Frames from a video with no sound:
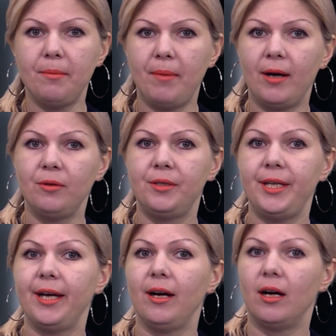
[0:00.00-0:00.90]
about
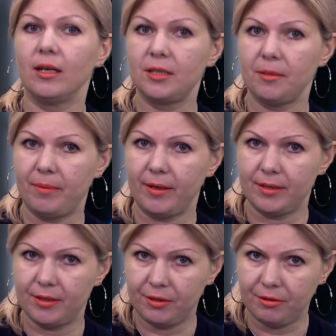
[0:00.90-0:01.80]
the
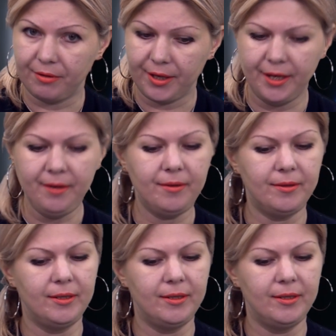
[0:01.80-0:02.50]
octopus tree,